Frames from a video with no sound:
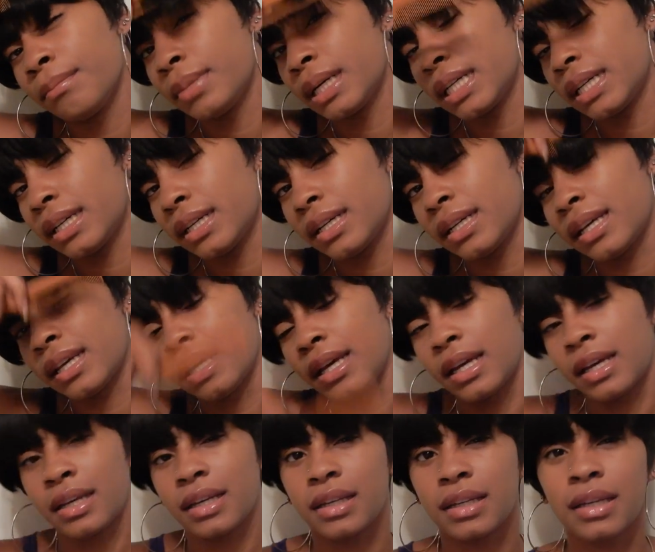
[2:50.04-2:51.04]
but
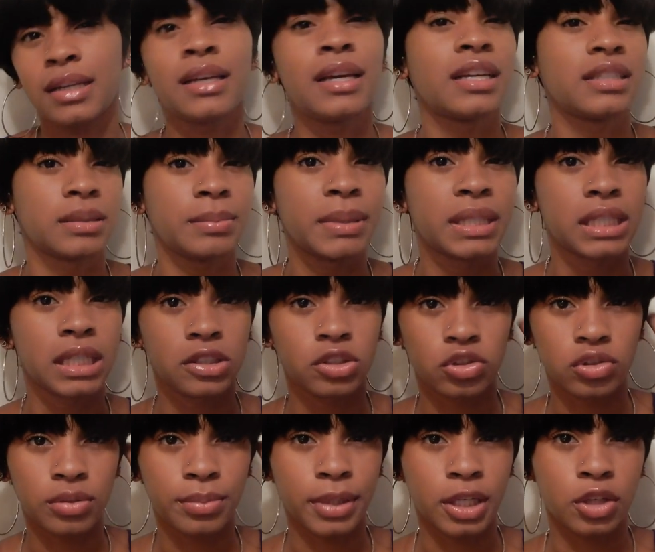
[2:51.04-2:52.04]
it has
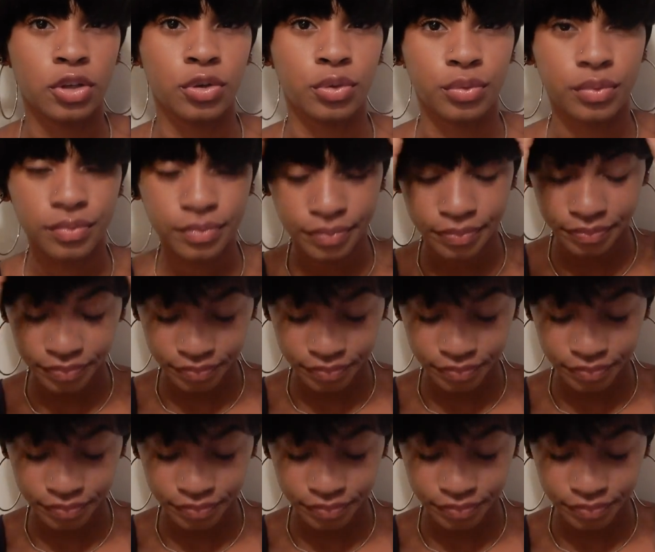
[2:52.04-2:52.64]
potential to be cute.